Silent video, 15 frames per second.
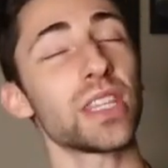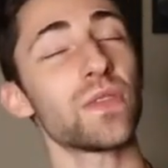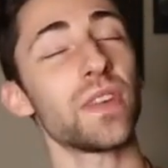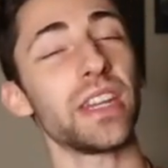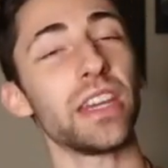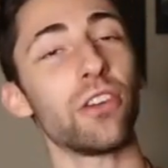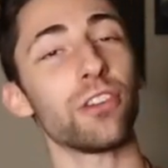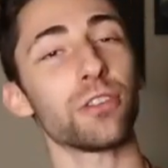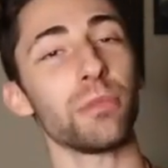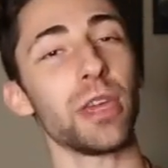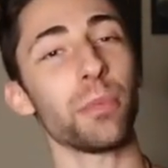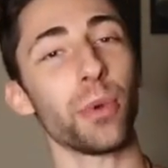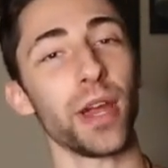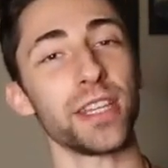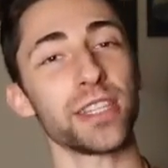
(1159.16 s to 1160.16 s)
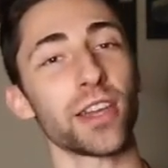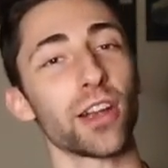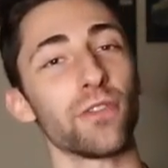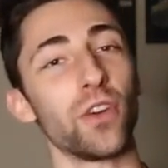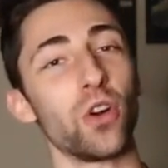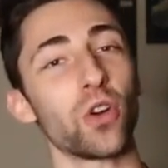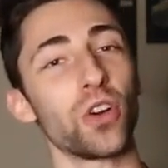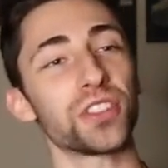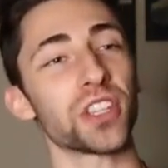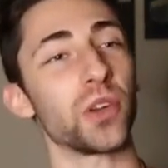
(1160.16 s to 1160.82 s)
this video with me praising her vocals,